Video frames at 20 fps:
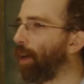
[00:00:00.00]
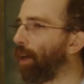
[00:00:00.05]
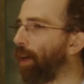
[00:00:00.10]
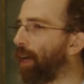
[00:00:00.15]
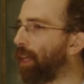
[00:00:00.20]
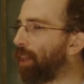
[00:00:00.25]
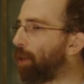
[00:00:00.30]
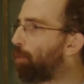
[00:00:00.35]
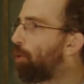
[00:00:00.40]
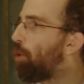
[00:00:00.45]

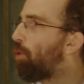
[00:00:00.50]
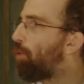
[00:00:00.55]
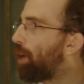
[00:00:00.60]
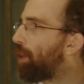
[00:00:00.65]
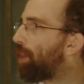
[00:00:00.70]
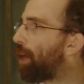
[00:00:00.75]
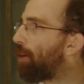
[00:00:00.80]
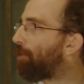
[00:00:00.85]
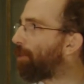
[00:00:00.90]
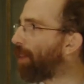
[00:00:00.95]
In the movie,
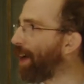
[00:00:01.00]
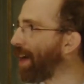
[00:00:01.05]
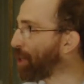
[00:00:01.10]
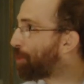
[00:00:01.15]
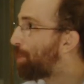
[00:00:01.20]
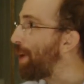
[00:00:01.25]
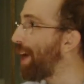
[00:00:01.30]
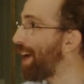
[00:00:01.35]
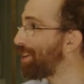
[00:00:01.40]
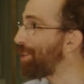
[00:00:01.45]
they flash
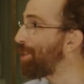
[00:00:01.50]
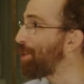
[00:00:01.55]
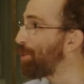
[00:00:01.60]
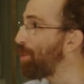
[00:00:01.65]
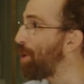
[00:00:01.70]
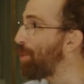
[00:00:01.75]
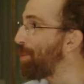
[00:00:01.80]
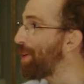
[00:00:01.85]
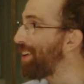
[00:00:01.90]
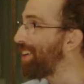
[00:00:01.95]
back to this
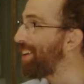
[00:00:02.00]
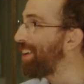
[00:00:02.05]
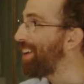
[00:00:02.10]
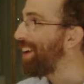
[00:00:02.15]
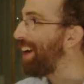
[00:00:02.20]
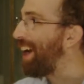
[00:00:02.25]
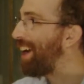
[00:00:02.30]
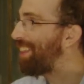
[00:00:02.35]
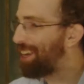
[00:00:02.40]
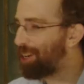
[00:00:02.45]
moment
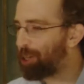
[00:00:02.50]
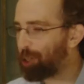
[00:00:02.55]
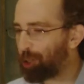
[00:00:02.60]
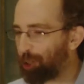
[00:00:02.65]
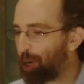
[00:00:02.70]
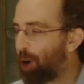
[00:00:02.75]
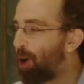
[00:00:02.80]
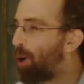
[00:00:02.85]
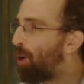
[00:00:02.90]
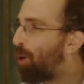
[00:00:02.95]
and they
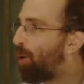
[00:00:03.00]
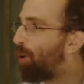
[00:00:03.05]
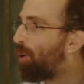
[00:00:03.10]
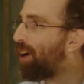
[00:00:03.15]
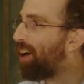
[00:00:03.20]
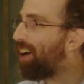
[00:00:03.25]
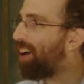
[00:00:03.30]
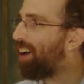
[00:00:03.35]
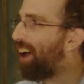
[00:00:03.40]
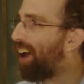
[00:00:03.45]
show
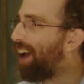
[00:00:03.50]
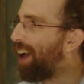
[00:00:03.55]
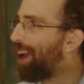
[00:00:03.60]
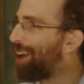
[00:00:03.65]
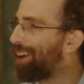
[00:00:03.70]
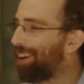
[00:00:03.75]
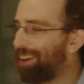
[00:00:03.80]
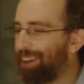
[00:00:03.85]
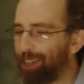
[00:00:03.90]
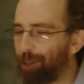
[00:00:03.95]

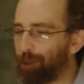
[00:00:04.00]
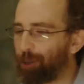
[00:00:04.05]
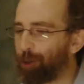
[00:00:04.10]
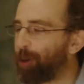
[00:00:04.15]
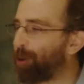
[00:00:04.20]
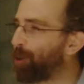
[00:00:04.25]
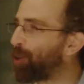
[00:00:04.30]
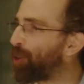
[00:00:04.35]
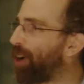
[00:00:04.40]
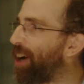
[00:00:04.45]
a
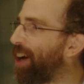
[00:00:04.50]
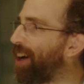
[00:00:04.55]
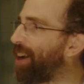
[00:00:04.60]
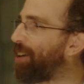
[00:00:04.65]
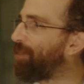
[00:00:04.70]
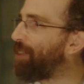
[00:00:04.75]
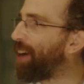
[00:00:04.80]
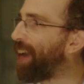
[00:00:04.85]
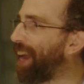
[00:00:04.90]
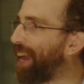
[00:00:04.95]
insert shot
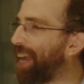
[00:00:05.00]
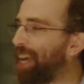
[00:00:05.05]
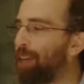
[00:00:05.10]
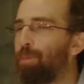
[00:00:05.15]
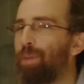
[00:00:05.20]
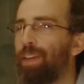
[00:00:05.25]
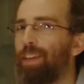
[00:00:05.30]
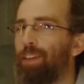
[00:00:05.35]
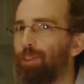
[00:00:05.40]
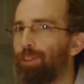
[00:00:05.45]
of a hand
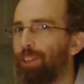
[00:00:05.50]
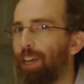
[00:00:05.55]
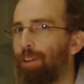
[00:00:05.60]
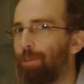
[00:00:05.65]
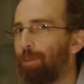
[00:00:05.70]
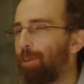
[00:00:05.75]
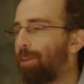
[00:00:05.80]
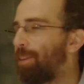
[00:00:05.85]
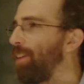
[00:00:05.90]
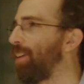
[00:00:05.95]
being severed,